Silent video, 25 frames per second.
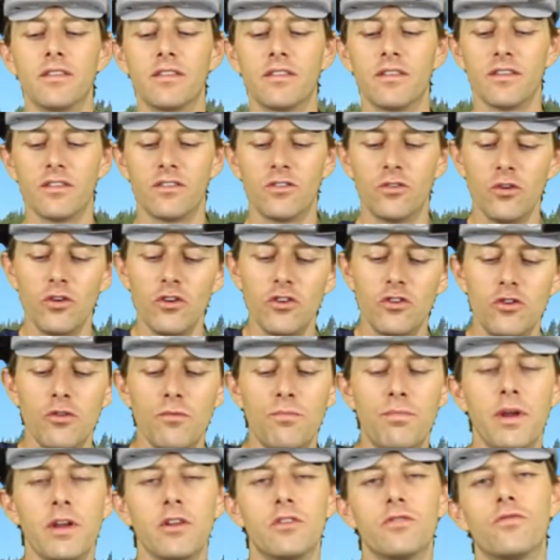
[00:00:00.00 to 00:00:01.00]
as soon as you
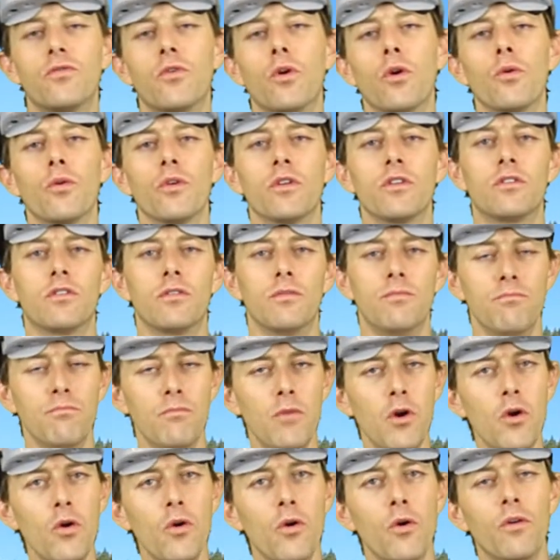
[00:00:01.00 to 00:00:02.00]
pitch forward to
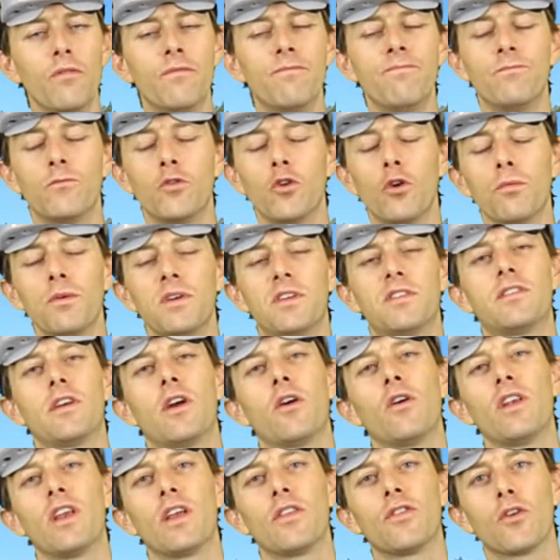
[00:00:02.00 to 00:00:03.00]
move, you'll be staring
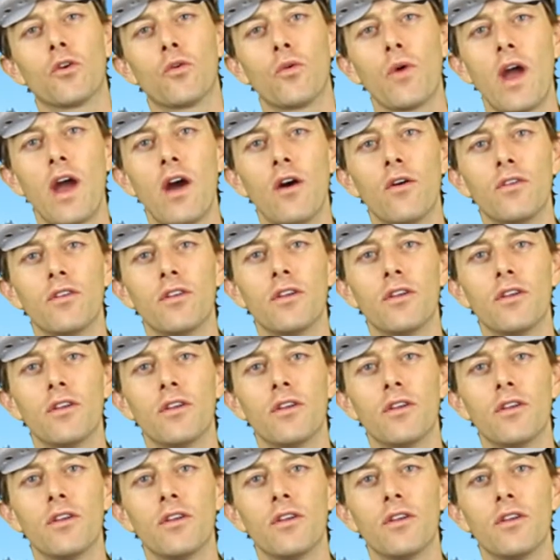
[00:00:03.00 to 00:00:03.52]
at the ground.